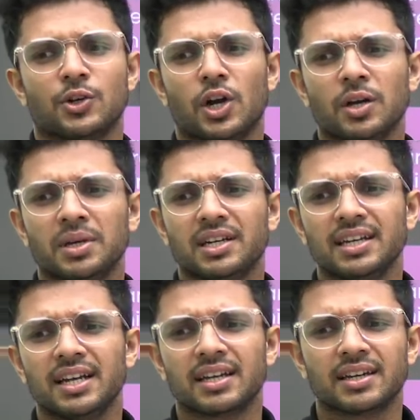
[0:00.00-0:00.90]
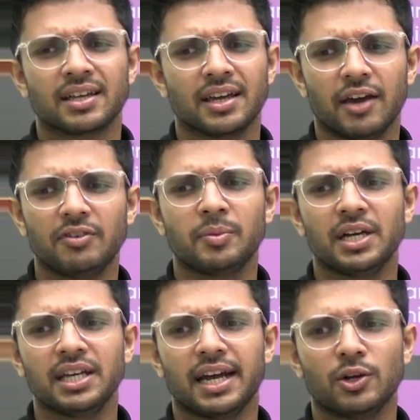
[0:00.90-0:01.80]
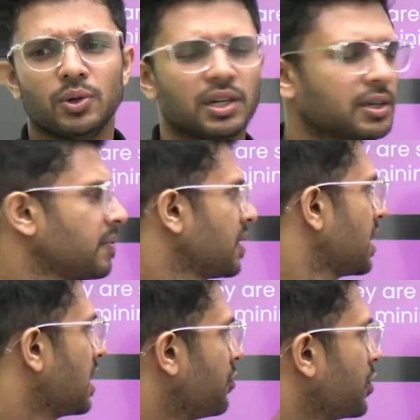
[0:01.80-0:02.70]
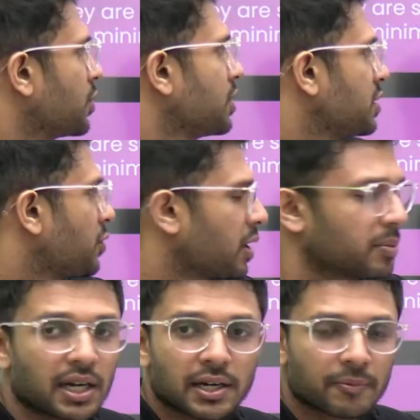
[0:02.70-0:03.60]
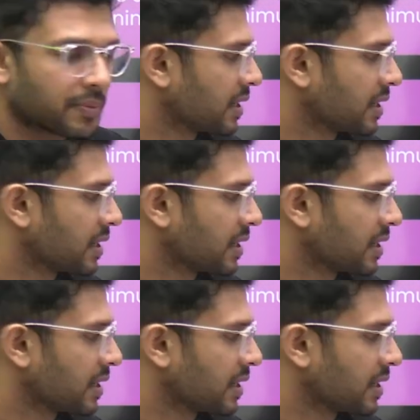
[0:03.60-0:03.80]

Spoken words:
Not a big deal. Everybody can do it. If you know this formula